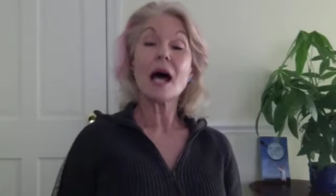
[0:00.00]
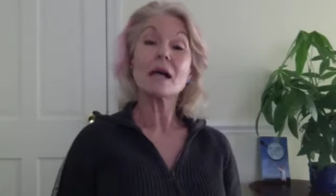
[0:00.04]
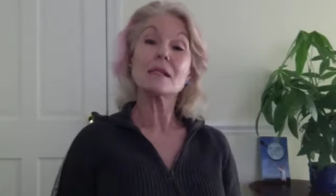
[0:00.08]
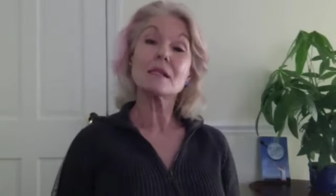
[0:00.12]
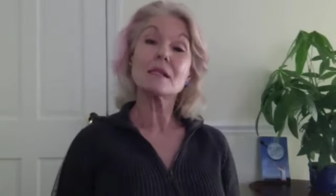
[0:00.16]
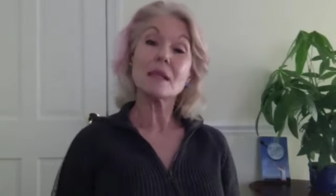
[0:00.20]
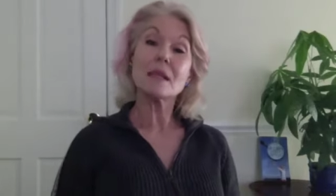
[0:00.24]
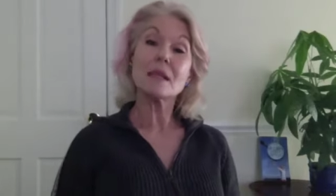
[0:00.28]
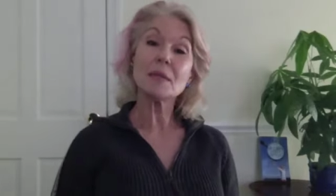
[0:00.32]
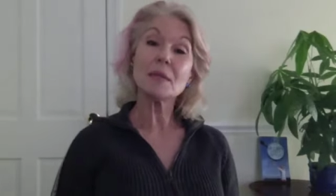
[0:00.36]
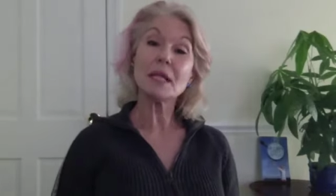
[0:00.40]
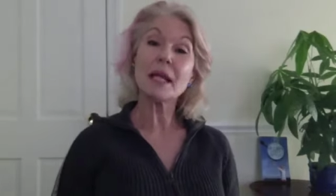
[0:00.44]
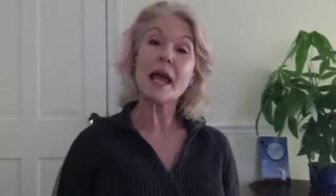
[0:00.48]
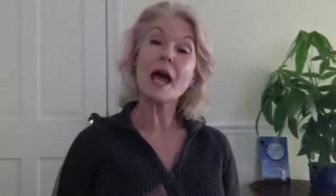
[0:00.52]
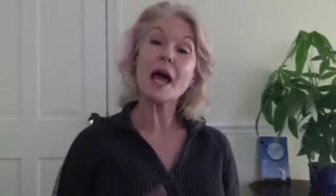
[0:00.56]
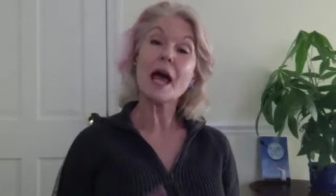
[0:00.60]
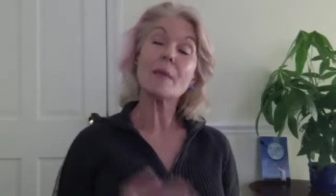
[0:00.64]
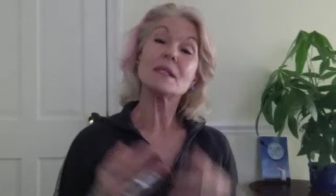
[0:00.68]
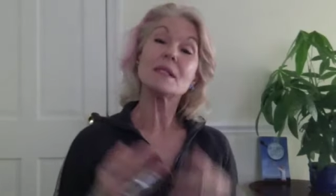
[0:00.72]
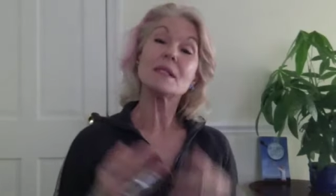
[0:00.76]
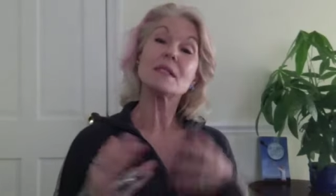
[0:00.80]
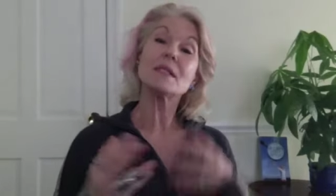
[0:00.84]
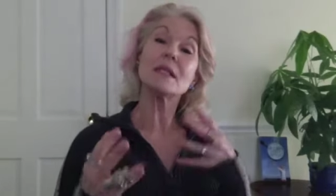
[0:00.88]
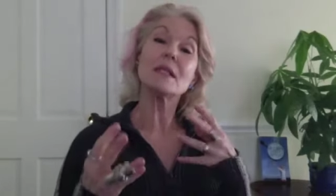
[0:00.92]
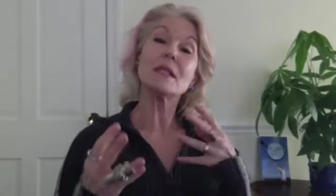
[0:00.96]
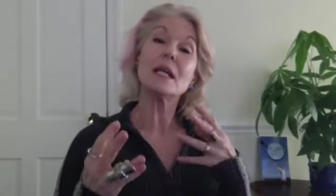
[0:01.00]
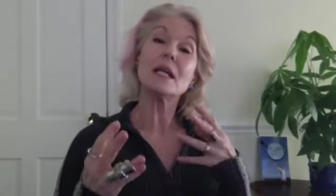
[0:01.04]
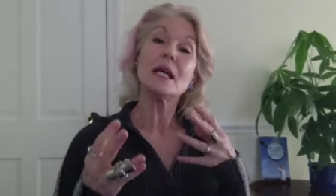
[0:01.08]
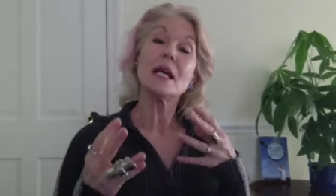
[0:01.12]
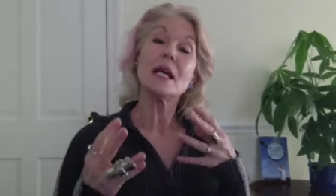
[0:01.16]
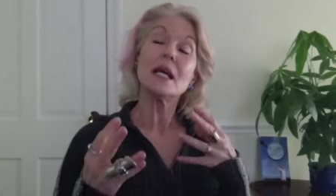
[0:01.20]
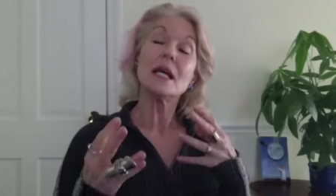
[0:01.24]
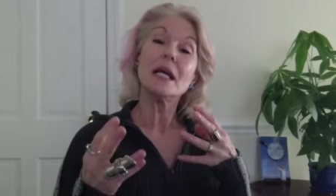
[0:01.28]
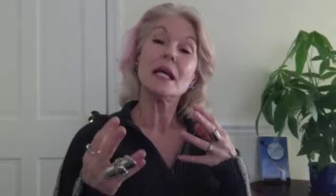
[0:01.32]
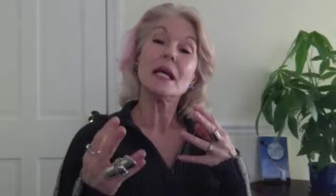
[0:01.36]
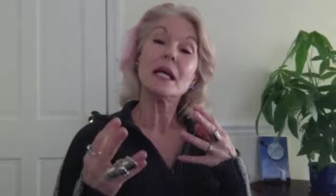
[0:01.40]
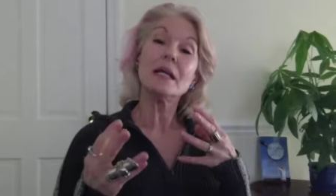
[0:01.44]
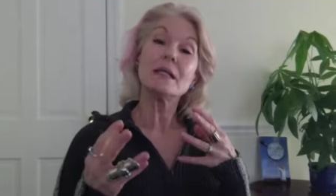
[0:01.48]
something happens.
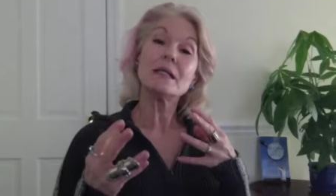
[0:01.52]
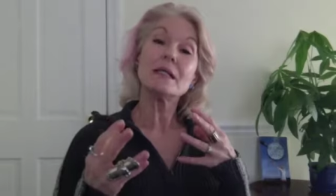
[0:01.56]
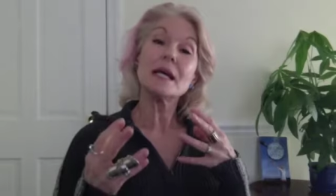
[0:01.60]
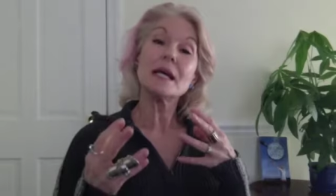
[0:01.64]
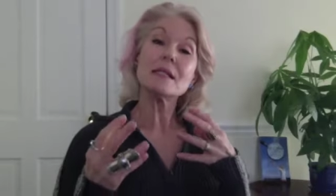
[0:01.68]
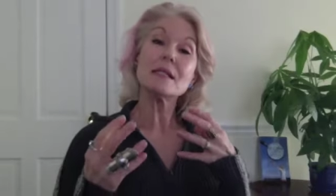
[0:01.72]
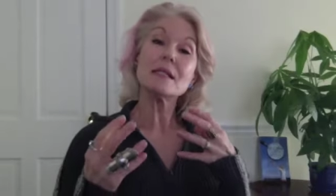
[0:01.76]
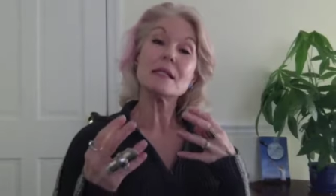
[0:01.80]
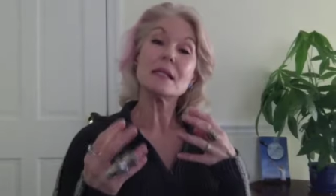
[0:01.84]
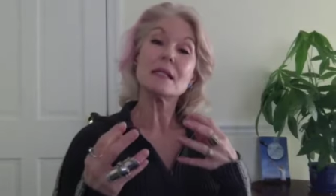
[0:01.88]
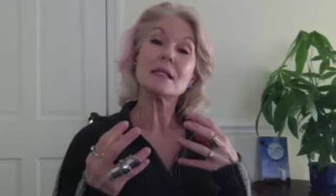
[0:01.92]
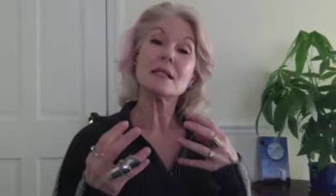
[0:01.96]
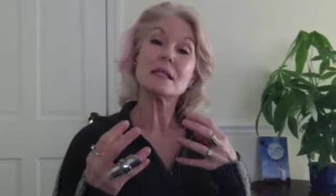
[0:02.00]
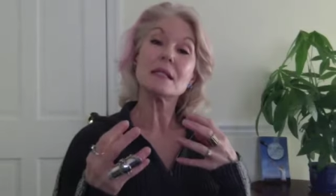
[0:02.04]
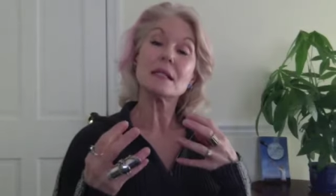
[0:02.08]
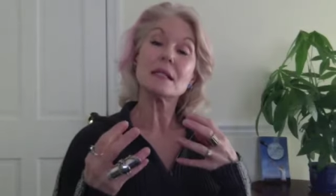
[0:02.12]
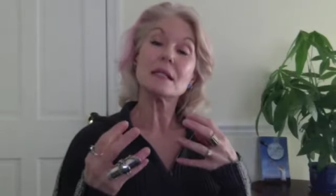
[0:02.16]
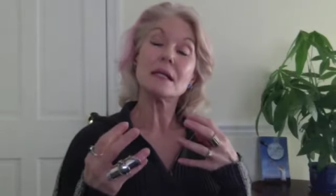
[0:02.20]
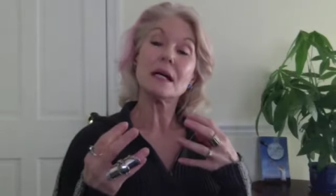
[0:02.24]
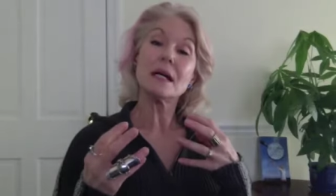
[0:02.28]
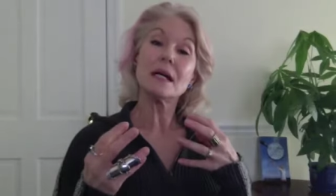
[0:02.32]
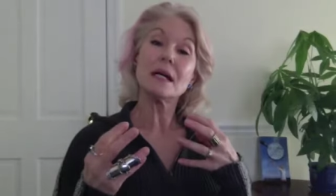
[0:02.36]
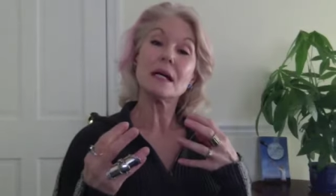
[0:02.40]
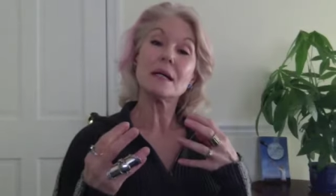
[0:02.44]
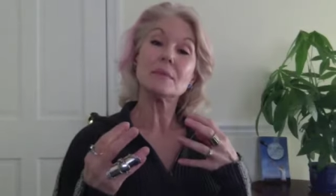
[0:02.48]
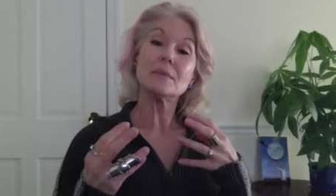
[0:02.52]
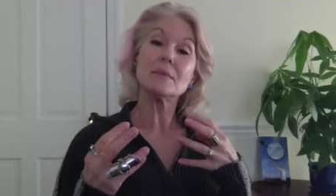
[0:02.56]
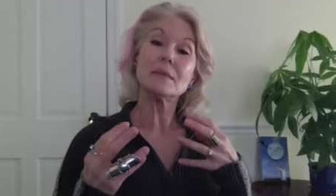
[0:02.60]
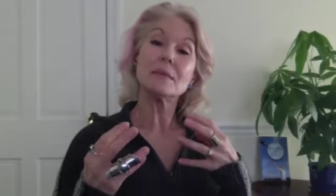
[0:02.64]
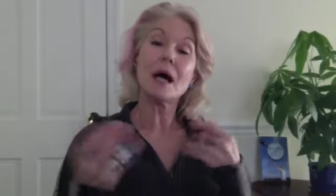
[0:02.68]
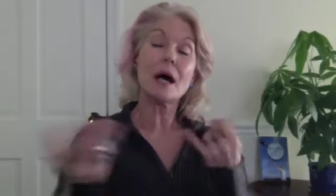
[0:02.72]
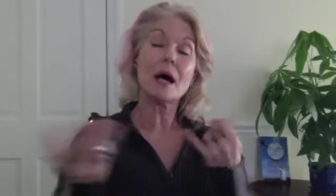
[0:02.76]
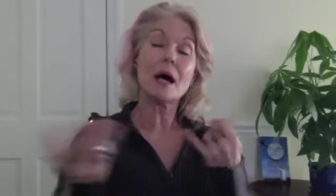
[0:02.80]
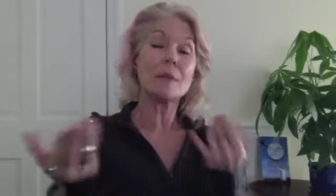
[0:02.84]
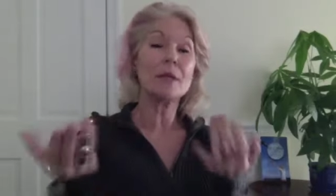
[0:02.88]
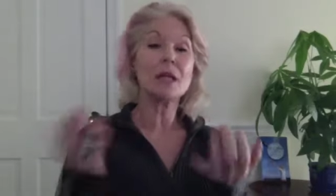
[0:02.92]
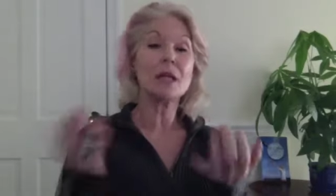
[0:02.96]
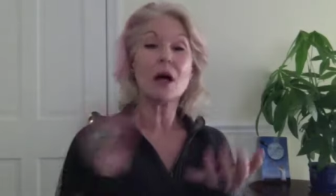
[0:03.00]
It doesn't,
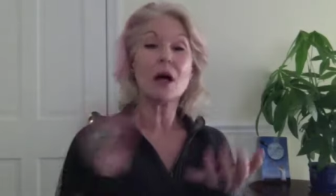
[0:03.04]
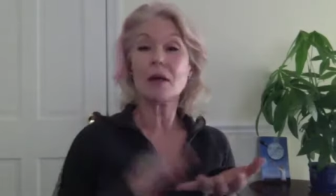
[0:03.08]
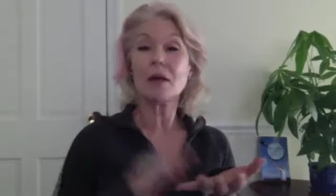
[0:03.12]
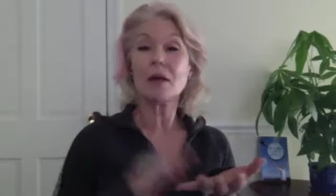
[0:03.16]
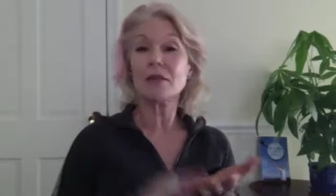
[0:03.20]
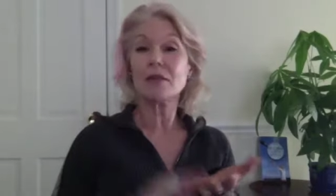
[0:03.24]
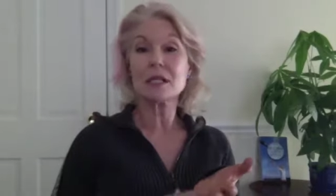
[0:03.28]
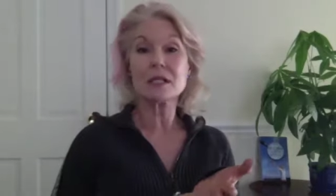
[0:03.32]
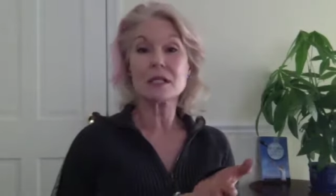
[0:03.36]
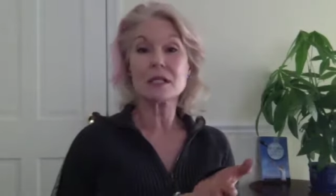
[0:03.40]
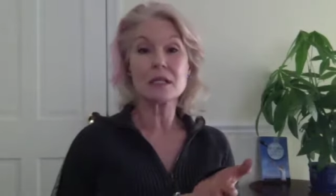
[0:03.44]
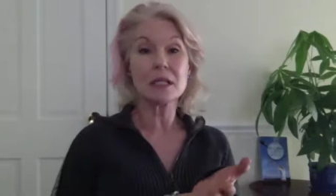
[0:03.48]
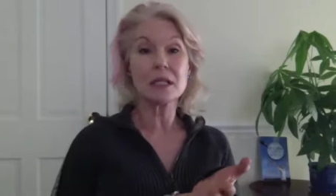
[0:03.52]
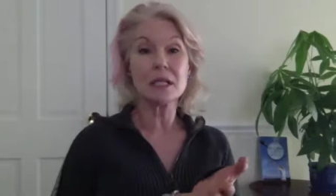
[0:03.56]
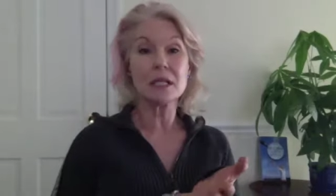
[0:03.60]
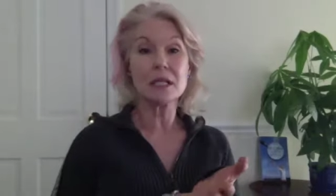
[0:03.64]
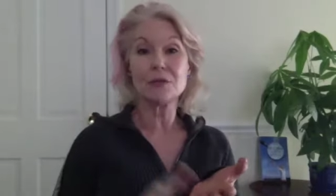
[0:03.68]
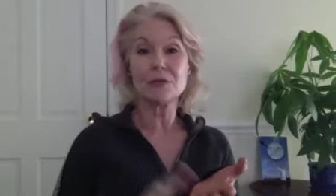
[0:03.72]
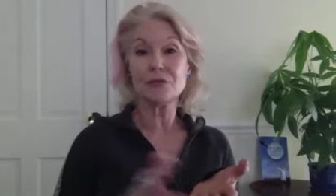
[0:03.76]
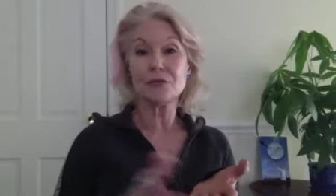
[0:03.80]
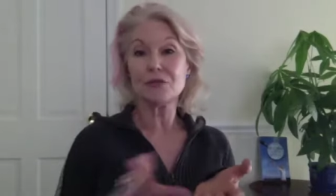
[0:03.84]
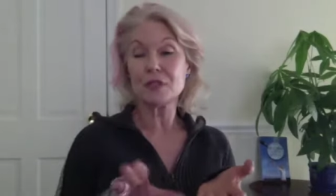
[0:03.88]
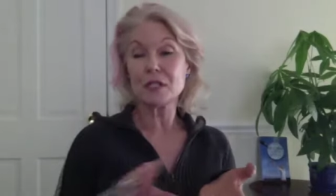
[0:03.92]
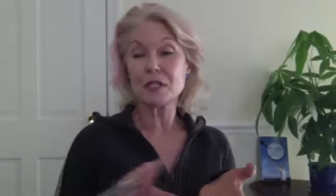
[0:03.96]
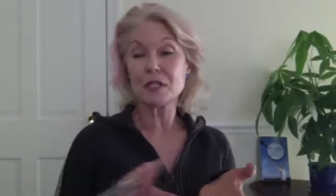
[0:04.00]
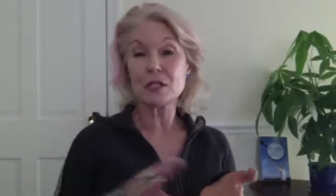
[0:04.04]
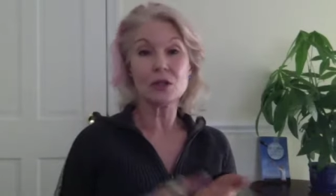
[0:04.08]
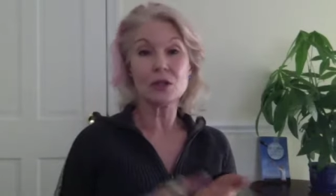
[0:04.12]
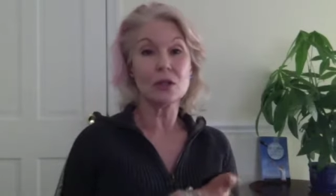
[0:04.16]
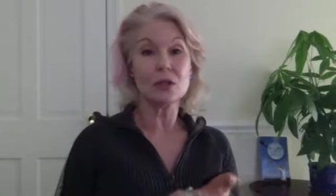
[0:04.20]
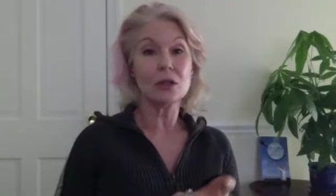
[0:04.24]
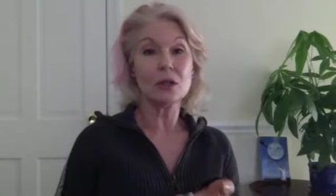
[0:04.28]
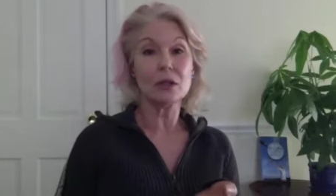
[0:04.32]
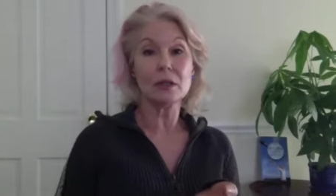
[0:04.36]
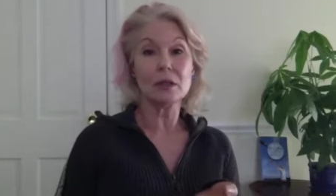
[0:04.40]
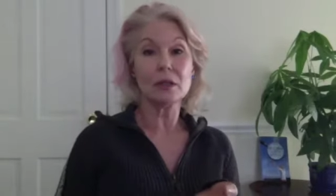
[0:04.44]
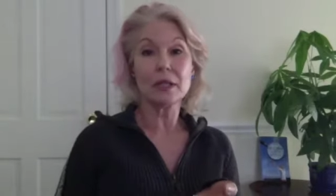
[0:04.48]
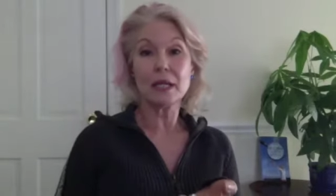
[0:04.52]
obviously
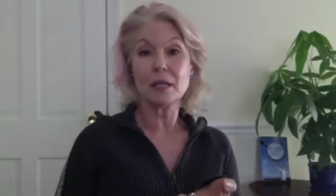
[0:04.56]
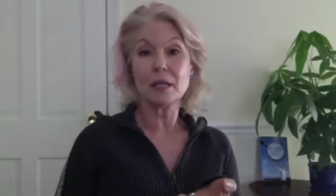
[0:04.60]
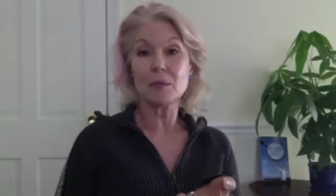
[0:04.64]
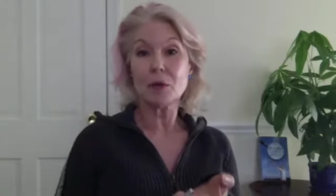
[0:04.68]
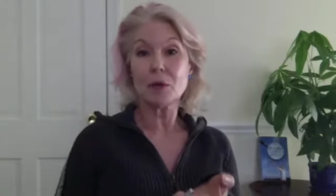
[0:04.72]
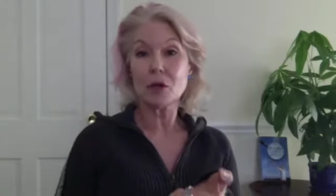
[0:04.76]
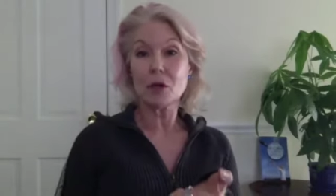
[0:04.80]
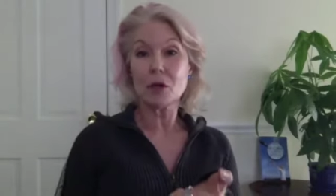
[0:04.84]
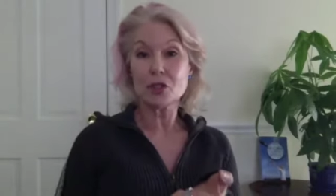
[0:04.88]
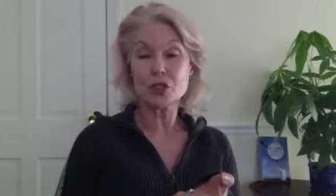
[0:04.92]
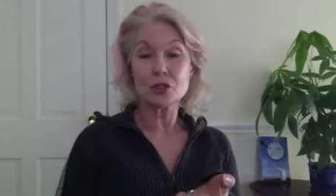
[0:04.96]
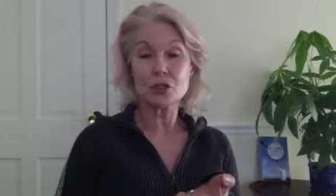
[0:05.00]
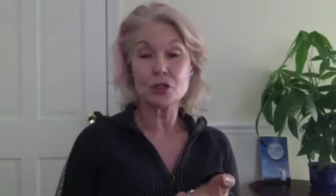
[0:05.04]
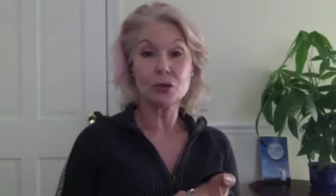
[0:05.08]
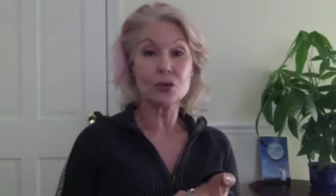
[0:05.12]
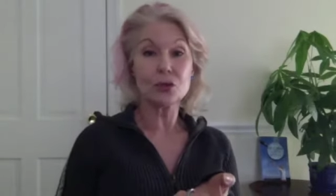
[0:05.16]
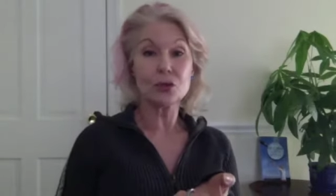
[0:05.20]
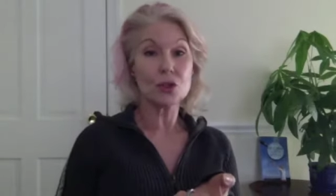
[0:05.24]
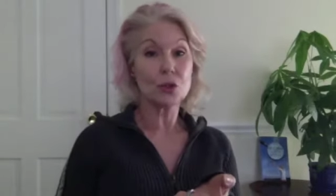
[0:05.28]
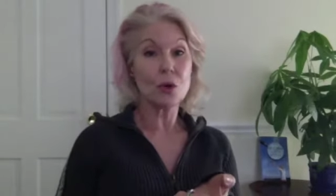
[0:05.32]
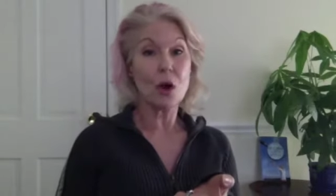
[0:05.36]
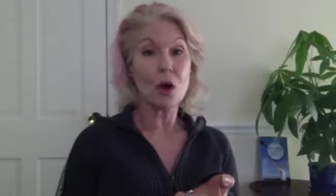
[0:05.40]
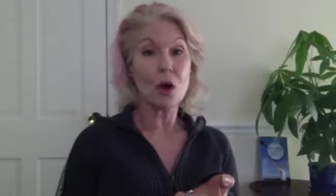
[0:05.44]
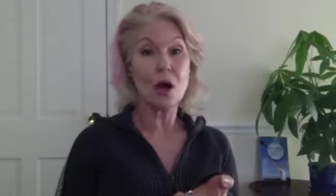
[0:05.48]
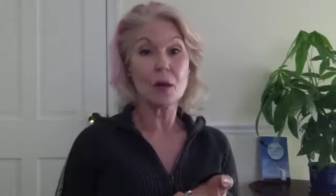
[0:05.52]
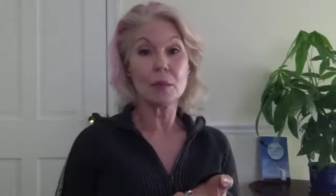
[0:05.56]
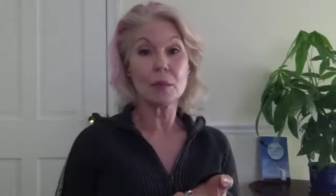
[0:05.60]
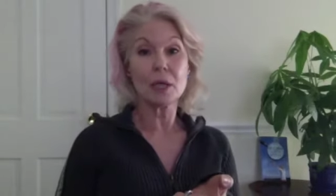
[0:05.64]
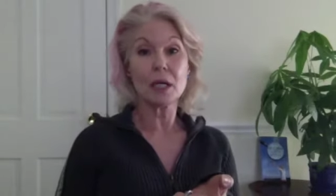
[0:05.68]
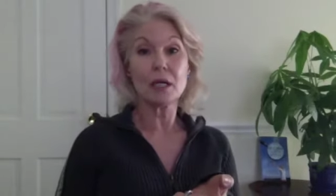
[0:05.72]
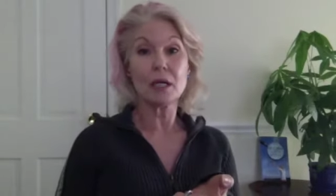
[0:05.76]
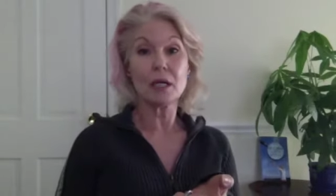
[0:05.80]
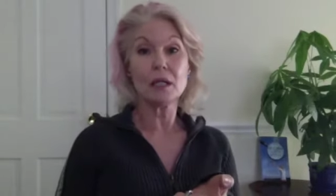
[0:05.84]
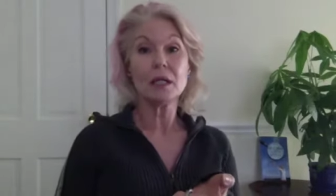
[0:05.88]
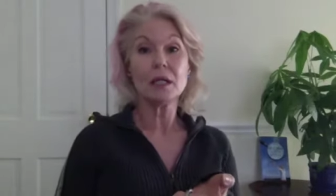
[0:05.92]
physical and emotional trauma,